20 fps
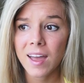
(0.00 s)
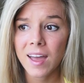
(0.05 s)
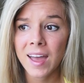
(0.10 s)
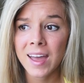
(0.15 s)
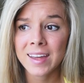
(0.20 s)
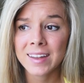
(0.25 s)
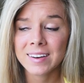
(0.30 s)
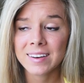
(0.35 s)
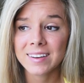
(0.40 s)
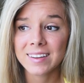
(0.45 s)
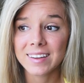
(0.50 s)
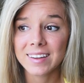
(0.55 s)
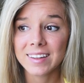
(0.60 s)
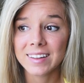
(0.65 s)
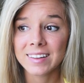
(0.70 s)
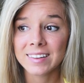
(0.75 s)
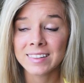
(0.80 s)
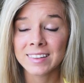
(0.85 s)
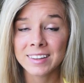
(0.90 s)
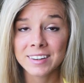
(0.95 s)
And
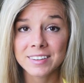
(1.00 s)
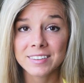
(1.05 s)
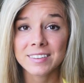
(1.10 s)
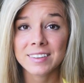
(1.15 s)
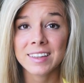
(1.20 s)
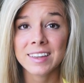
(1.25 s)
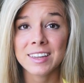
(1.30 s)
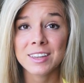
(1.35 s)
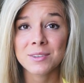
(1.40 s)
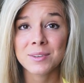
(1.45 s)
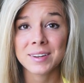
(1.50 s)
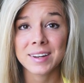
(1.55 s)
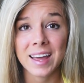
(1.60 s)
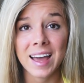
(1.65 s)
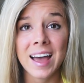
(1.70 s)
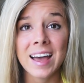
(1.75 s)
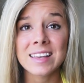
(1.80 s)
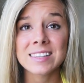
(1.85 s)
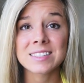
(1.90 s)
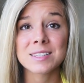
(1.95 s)
literally, you can
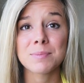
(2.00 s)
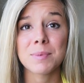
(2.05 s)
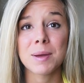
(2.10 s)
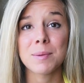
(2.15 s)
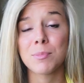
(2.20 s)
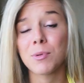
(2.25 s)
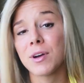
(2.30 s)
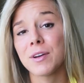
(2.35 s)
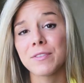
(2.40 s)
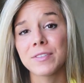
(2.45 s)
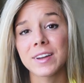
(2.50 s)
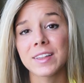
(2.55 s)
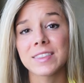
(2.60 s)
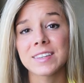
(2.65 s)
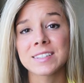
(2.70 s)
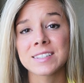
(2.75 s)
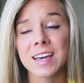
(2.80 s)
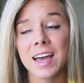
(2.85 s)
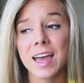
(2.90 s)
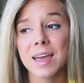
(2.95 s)
ask my boyfriend at
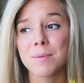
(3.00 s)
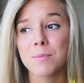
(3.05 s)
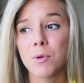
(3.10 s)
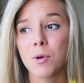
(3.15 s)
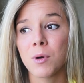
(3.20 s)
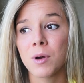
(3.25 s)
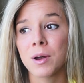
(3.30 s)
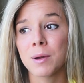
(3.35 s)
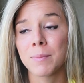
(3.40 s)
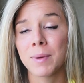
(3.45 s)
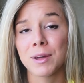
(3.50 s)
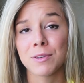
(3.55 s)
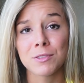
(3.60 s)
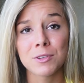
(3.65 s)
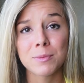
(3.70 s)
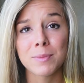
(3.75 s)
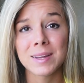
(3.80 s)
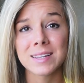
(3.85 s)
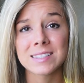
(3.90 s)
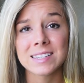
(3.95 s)
the time or my
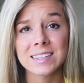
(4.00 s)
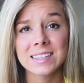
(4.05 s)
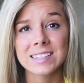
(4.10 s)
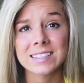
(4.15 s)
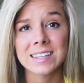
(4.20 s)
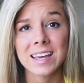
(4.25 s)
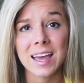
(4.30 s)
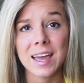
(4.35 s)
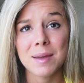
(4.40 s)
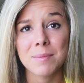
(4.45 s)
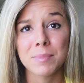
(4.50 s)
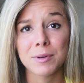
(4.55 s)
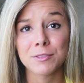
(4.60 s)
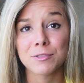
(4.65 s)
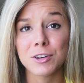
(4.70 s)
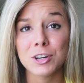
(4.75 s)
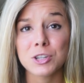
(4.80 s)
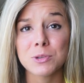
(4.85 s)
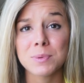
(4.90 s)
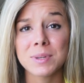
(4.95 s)
roommates at the time,
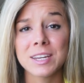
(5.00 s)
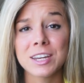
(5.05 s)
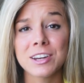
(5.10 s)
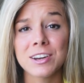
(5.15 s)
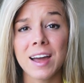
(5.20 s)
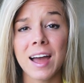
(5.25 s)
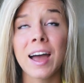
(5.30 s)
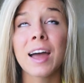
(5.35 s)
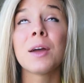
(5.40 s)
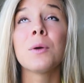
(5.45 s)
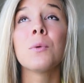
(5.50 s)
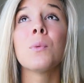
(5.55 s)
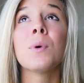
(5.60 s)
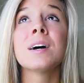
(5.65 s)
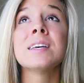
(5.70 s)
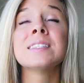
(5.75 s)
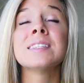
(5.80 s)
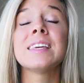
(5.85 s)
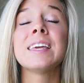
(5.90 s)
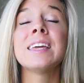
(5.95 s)
but freshman year I
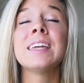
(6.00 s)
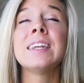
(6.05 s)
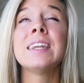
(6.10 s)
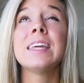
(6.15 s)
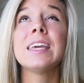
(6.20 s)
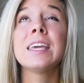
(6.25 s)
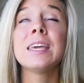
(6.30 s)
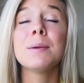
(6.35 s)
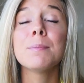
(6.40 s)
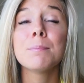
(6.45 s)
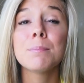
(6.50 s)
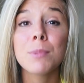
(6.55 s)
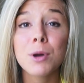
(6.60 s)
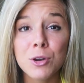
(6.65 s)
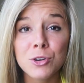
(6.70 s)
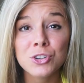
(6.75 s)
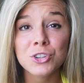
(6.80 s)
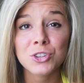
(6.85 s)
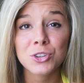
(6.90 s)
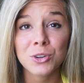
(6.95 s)
was in
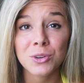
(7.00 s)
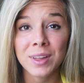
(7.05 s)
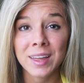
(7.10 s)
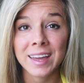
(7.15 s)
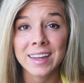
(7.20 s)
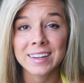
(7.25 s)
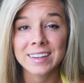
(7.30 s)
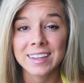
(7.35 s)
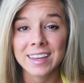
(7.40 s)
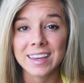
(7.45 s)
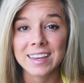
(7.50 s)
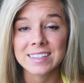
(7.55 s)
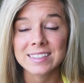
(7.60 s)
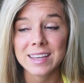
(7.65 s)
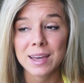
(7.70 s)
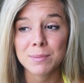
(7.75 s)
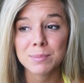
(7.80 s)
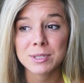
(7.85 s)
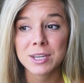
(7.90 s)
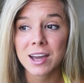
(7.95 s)
emotional head case.
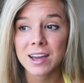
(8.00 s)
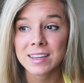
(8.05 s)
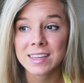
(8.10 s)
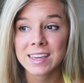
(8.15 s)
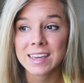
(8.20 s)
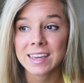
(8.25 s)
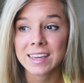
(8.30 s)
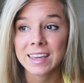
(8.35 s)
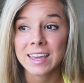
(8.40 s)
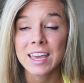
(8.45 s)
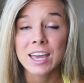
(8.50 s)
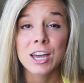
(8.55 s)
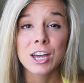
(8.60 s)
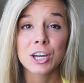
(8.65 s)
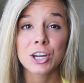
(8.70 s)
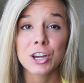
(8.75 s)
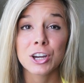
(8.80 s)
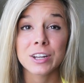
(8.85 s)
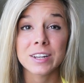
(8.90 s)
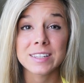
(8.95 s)
I'm talking
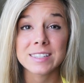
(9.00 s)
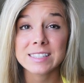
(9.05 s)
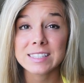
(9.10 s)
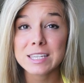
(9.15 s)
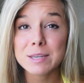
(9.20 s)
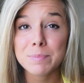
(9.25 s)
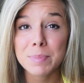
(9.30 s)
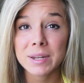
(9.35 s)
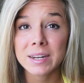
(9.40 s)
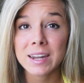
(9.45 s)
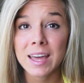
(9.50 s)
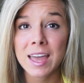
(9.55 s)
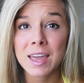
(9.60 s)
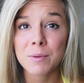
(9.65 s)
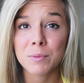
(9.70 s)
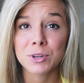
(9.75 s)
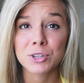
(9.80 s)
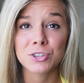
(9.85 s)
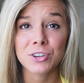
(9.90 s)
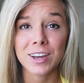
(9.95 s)
couldn't sleep at
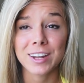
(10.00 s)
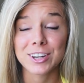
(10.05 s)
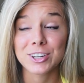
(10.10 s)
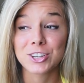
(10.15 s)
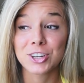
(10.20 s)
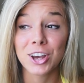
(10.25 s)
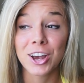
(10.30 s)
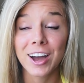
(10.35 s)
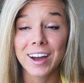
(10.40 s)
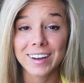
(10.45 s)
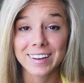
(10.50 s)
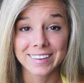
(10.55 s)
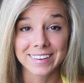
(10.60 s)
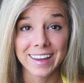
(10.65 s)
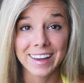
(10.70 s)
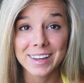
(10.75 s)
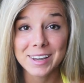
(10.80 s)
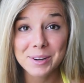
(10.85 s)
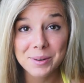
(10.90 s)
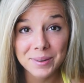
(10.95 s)
night, would try to chug
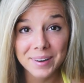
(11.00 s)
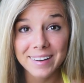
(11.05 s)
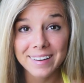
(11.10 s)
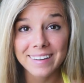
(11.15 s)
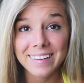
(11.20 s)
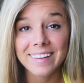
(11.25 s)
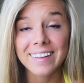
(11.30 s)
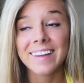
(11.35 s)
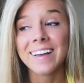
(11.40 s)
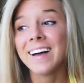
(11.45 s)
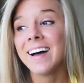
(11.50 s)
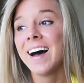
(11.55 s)
NyQuil,